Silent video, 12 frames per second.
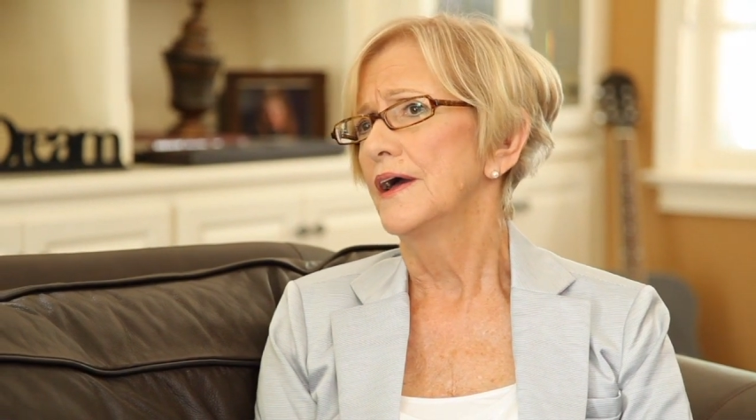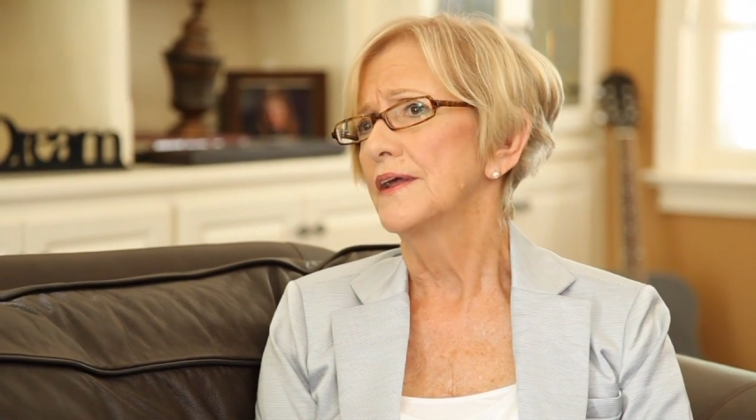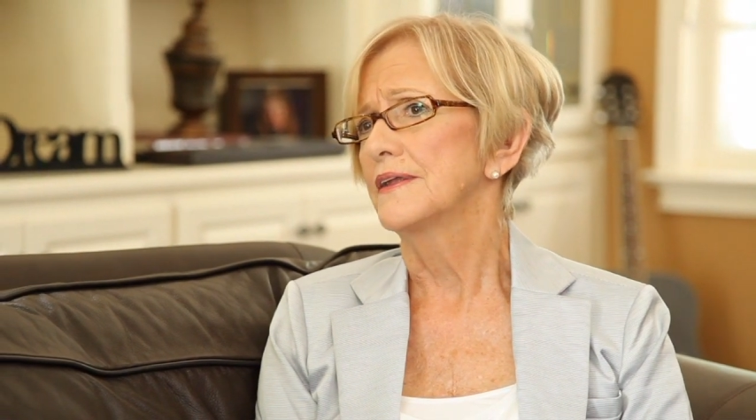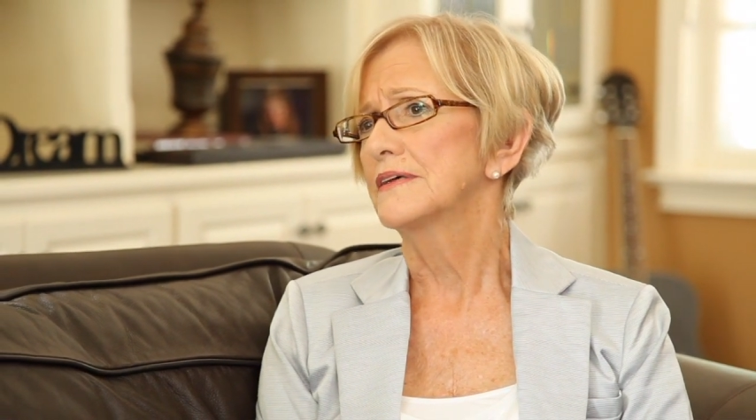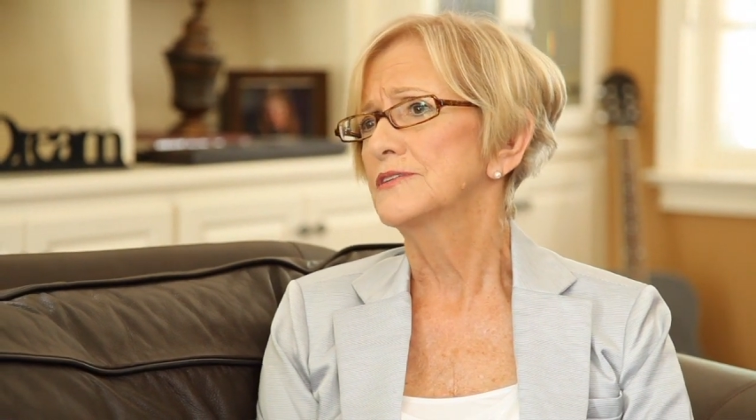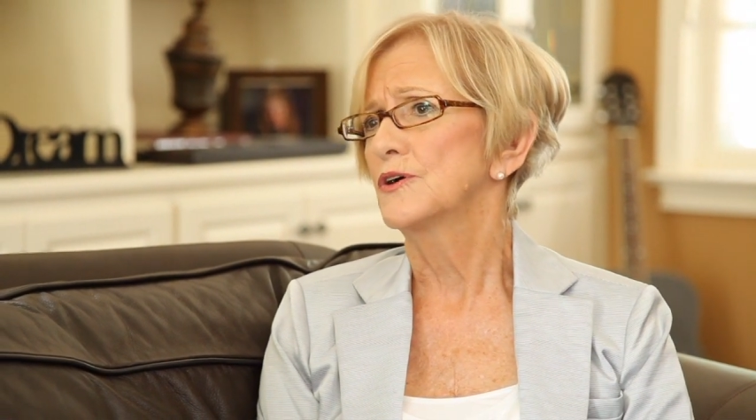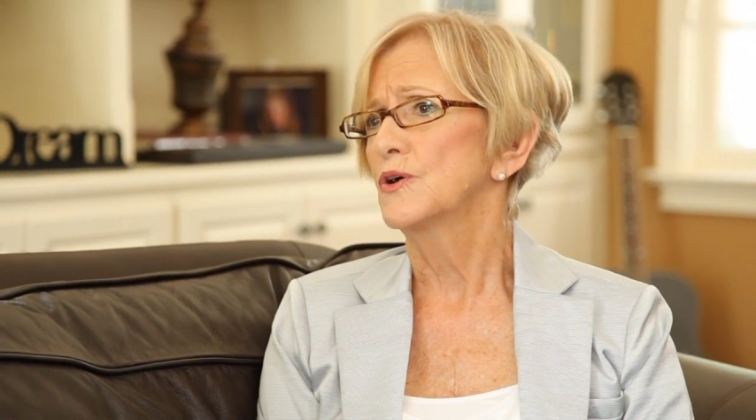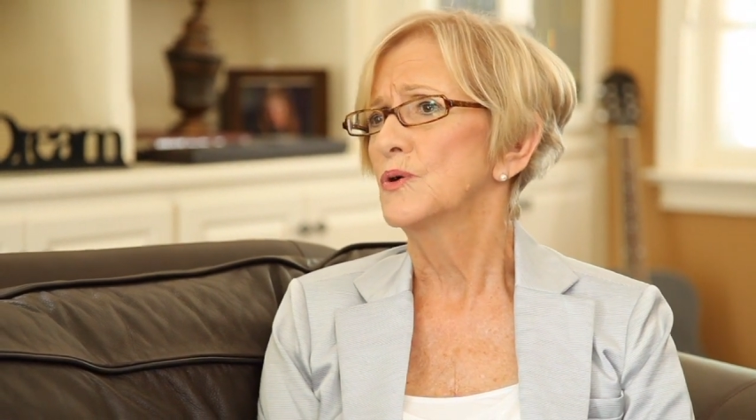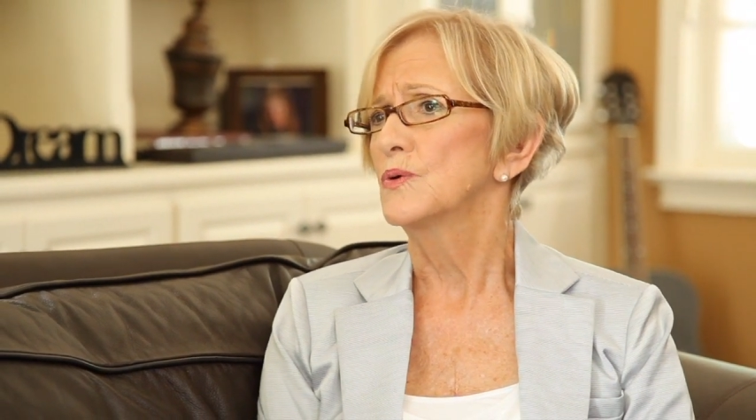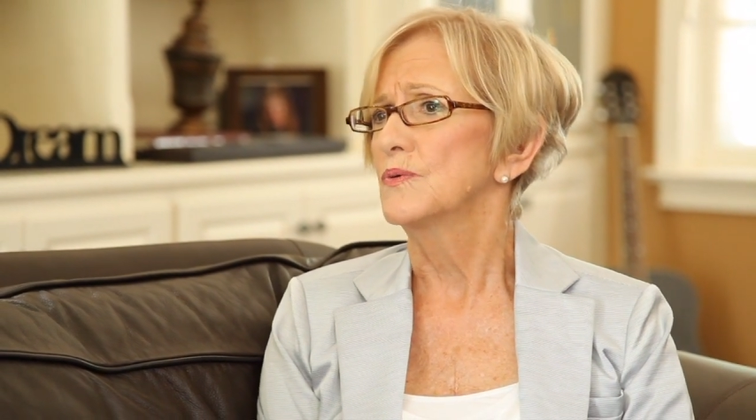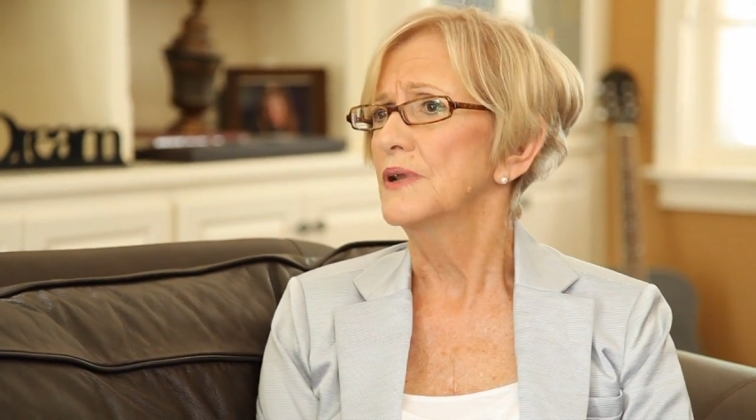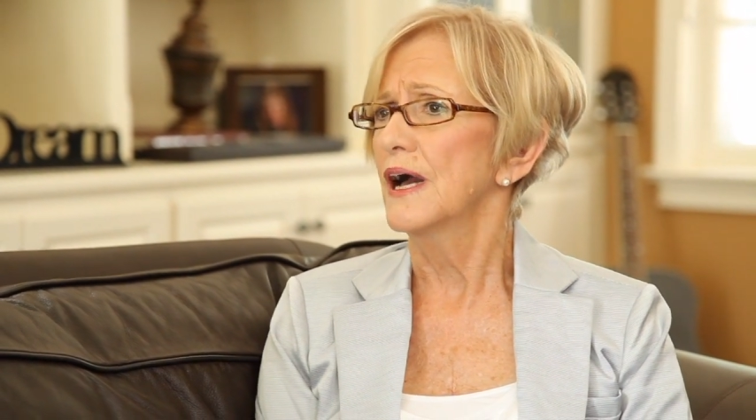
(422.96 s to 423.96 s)
And
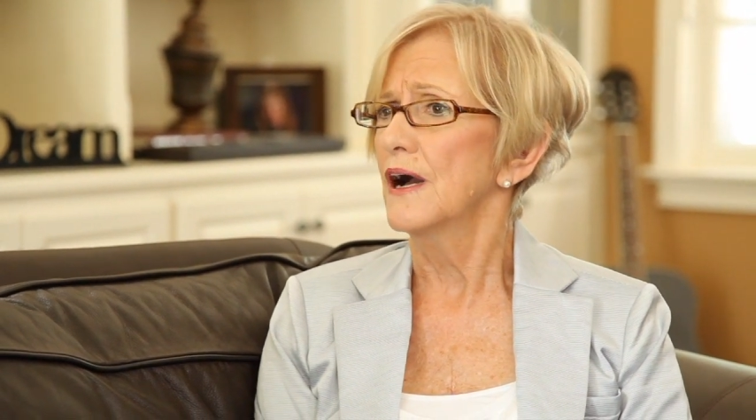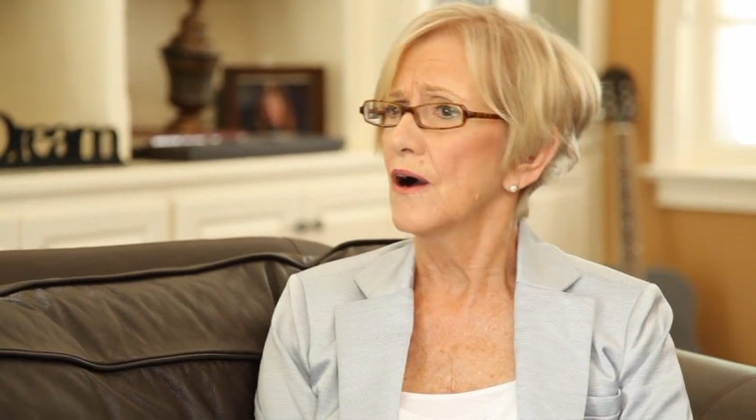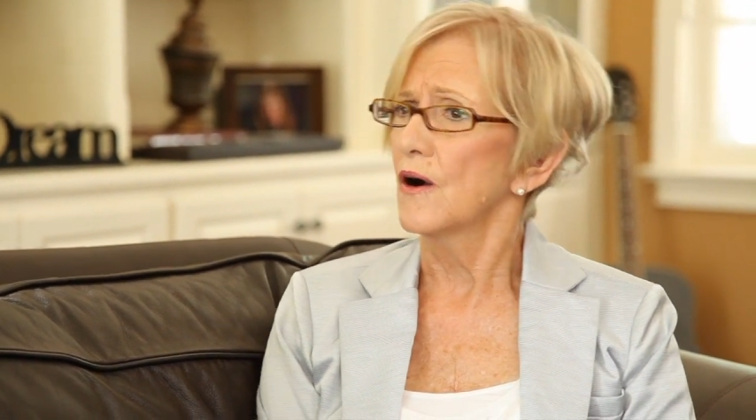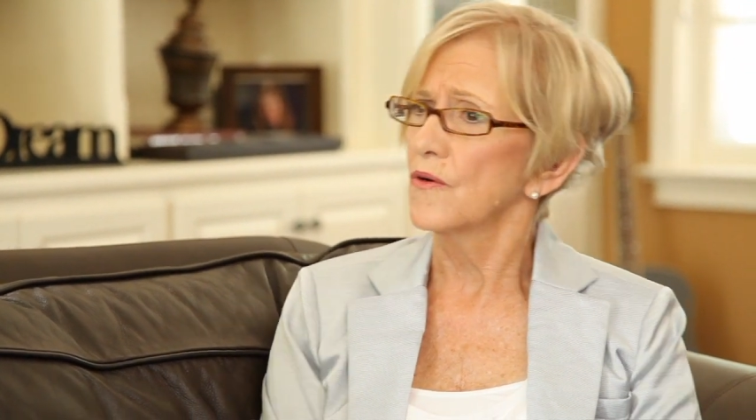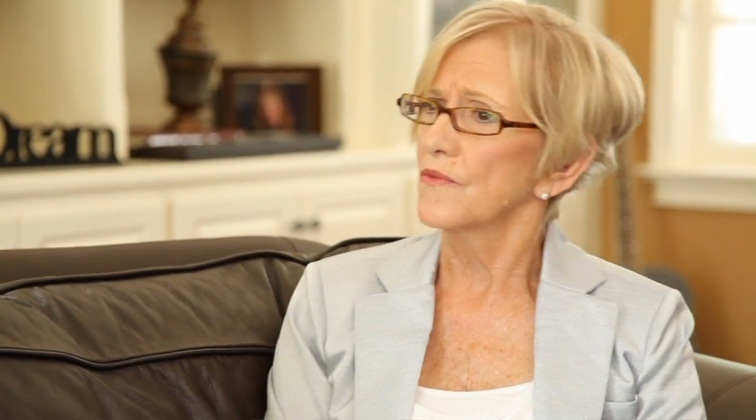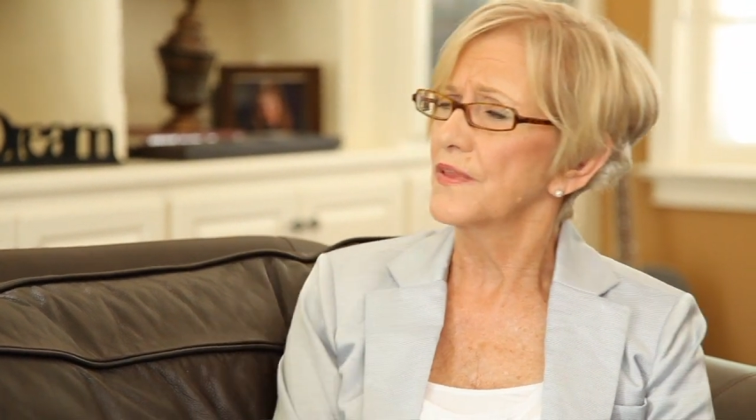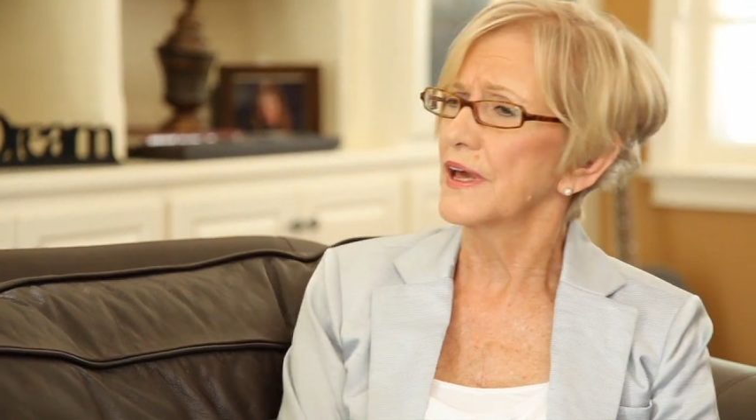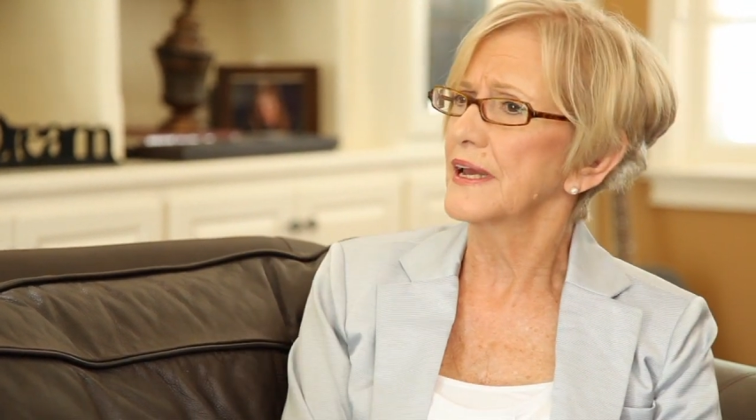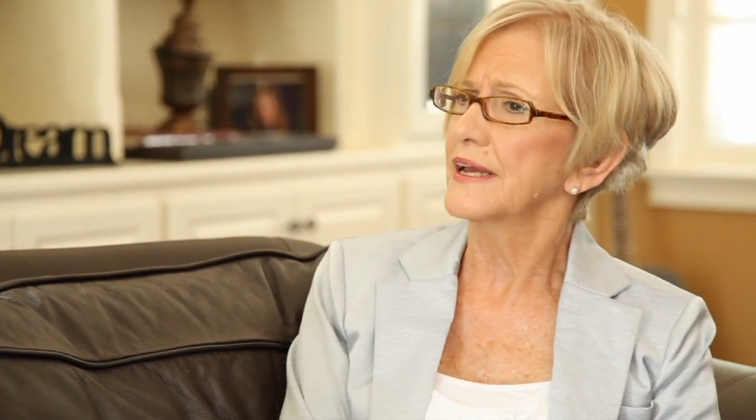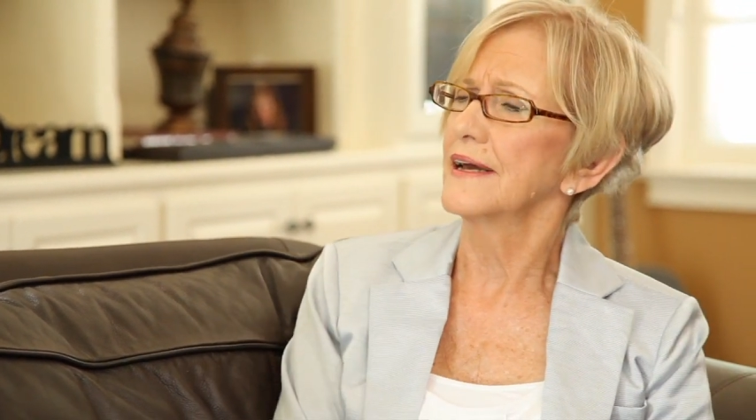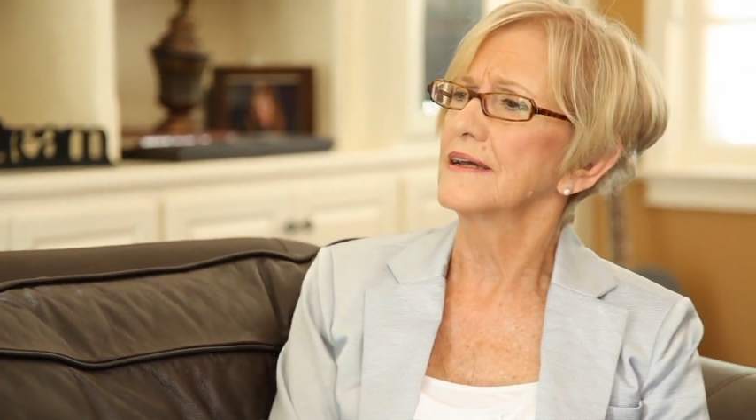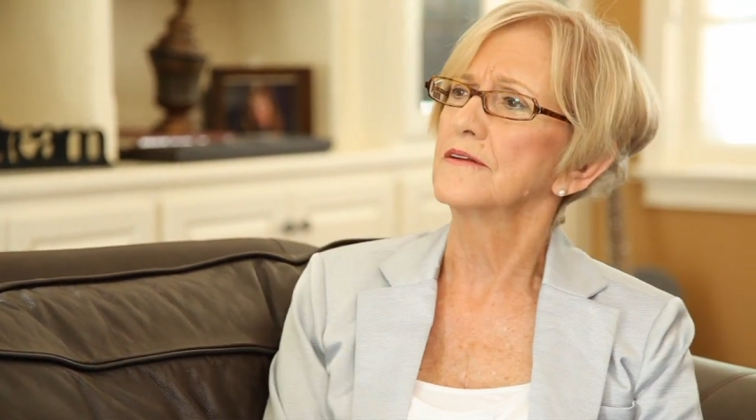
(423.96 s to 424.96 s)
so now
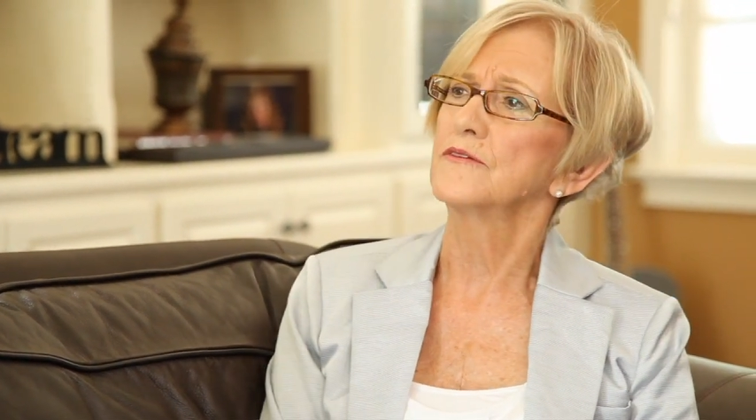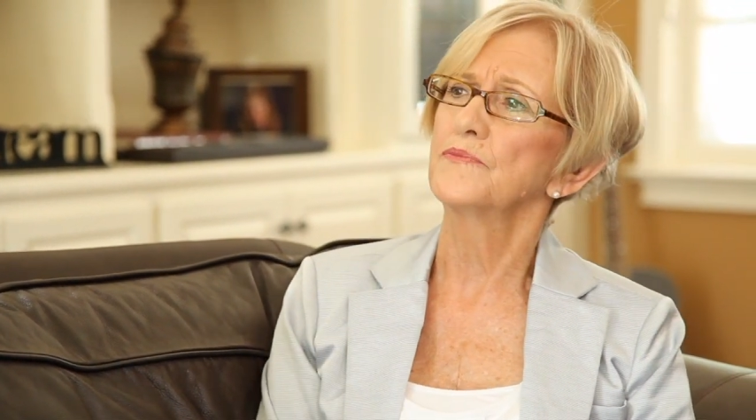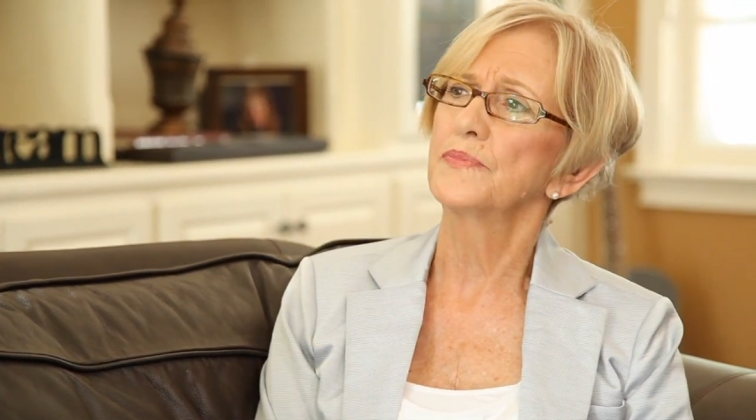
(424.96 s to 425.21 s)
they can